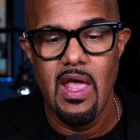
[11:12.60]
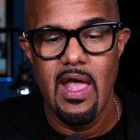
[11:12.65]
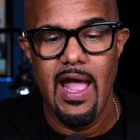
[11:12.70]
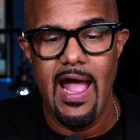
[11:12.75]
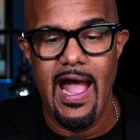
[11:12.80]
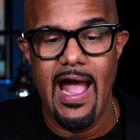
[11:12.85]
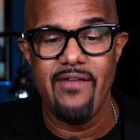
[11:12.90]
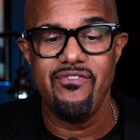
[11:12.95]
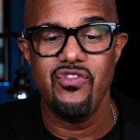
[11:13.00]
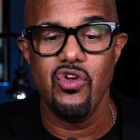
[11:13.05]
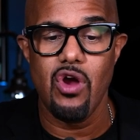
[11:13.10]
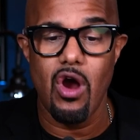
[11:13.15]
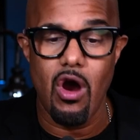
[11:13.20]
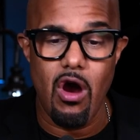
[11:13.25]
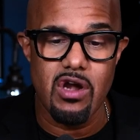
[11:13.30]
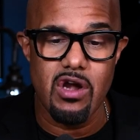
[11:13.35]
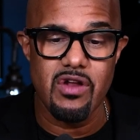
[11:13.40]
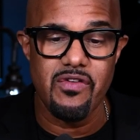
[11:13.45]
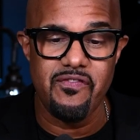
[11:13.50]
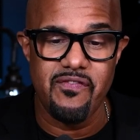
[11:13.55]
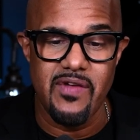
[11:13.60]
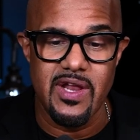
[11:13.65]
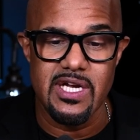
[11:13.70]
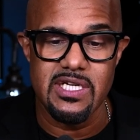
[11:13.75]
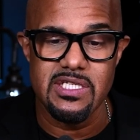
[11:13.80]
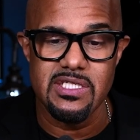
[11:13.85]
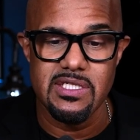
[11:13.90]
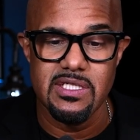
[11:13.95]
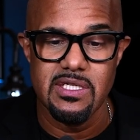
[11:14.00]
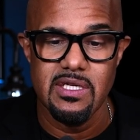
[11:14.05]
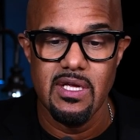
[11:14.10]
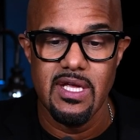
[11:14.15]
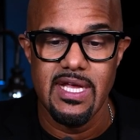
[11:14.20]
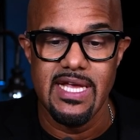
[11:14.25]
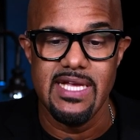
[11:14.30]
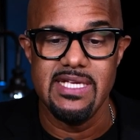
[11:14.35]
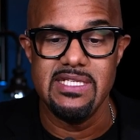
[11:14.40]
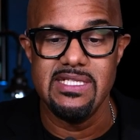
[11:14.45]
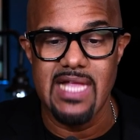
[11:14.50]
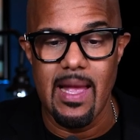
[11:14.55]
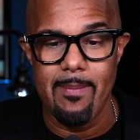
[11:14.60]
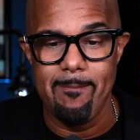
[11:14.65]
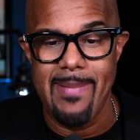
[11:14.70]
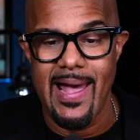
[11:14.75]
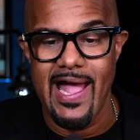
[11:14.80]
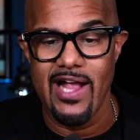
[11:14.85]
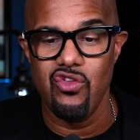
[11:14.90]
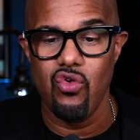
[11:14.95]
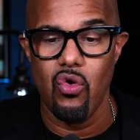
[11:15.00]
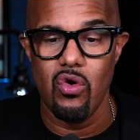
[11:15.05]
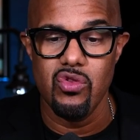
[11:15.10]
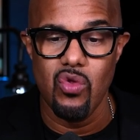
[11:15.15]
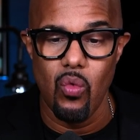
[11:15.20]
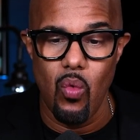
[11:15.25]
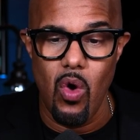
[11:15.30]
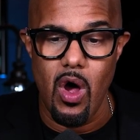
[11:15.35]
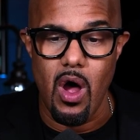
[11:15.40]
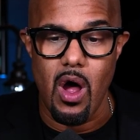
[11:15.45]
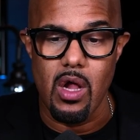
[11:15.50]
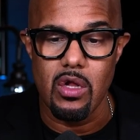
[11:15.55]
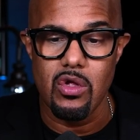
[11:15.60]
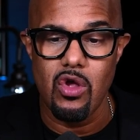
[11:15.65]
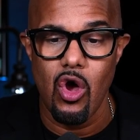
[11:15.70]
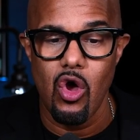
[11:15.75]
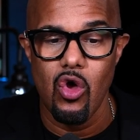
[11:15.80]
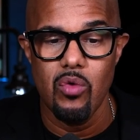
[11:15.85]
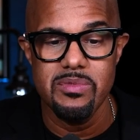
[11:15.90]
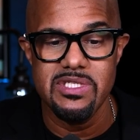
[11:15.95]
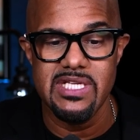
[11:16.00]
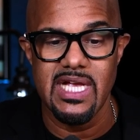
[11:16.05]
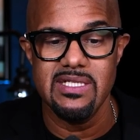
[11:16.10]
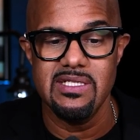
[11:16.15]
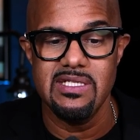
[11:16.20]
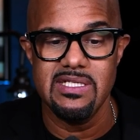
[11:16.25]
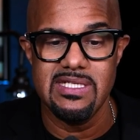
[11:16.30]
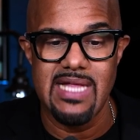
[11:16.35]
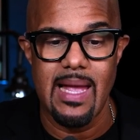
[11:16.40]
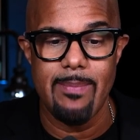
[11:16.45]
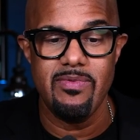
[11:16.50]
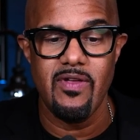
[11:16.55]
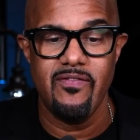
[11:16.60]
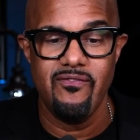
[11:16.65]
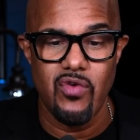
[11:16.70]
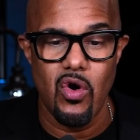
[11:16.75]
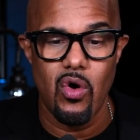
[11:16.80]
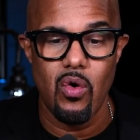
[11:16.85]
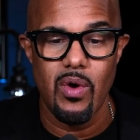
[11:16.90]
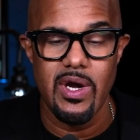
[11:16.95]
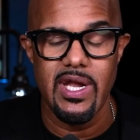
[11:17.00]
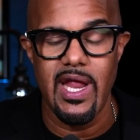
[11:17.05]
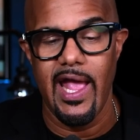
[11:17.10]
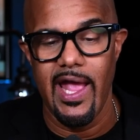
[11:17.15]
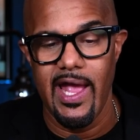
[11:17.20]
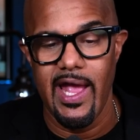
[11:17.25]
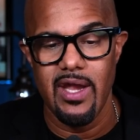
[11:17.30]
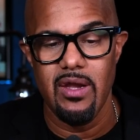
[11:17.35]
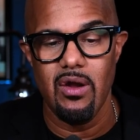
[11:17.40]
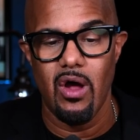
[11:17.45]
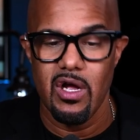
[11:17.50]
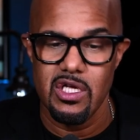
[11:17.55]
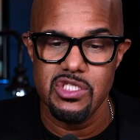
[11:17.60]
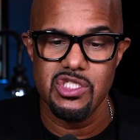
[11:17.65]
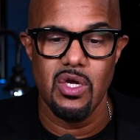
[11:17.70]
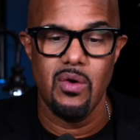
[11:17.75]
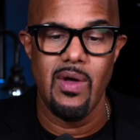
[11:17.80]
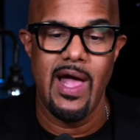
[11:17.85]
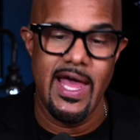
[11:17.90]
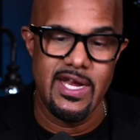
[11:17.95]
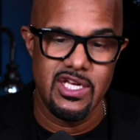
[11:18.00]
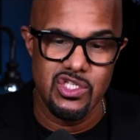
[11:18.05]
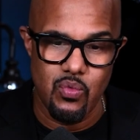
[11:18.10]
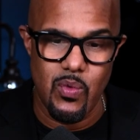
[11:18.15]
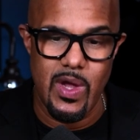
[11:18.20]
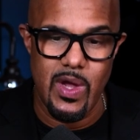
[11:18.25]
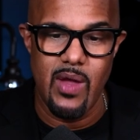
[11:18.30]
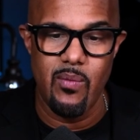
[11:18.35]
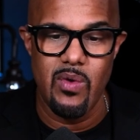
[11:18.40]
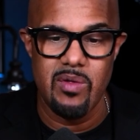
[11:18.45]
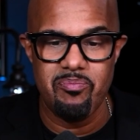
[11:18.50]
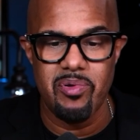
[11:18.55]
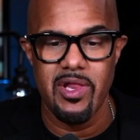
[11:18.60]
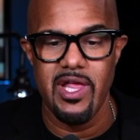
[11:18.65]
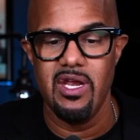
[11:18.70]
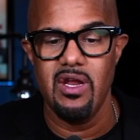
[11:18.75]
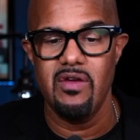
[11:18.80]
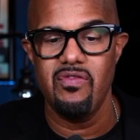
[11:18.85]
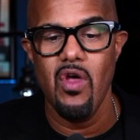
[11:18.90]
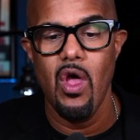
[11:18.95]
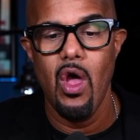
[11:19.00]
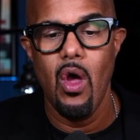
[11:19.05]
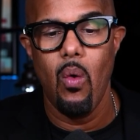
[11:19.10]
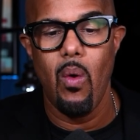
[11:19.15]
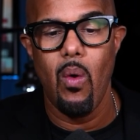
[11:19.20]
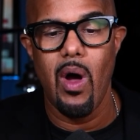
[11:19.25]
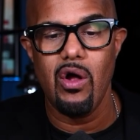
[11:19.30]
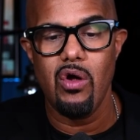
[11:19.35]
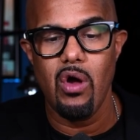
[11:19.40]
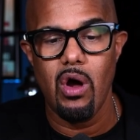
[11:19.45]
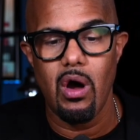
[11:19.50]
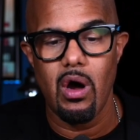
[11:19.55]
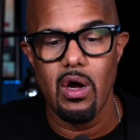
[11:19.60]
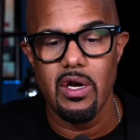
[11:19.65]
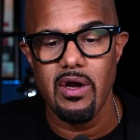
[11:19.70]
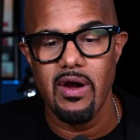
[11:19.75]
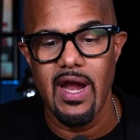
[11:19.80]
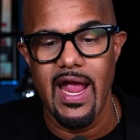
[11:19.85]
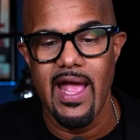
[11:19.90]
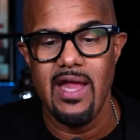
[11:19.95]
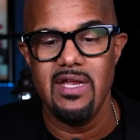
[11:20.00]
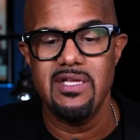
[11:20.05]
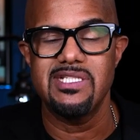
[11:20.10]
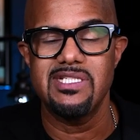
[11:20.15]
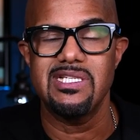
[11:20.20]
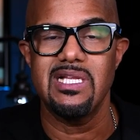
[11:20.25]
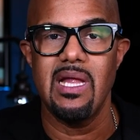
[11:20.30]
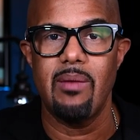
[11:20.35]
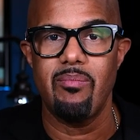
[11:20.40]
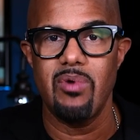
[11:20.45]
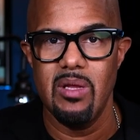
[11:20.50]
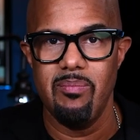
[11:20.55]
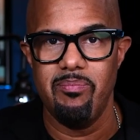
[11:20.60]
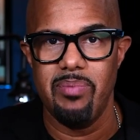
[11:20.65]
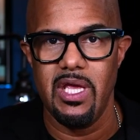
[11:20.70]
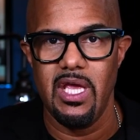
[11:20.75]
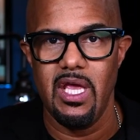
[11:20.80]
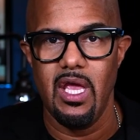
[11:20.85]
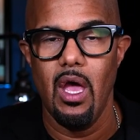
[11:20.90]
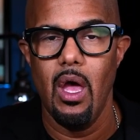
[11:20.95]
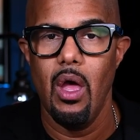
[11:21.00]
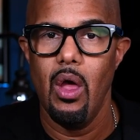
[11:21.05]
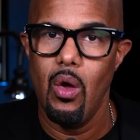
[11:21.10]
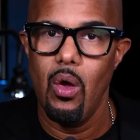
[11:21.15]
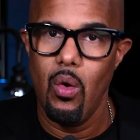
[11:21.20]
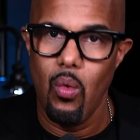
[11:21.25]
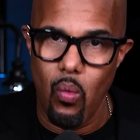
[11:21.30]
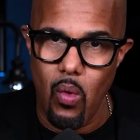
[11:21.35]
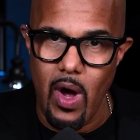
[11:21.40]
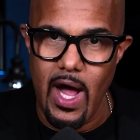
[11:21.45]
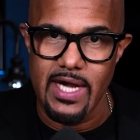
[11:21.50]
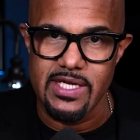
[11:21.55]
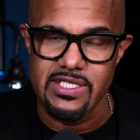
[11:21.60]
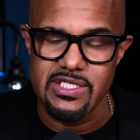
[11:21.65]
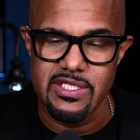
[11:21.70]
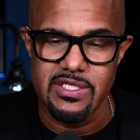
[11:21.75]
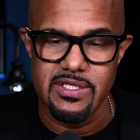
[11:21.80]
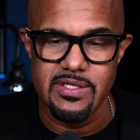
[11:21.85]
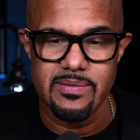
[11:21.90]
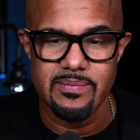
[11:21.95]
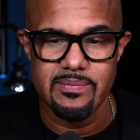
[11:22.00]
After Carter finished, he stepped back toward the wall. Combs then stepped forward and also had his way with plaintiff while Carter and Celebrity B watched.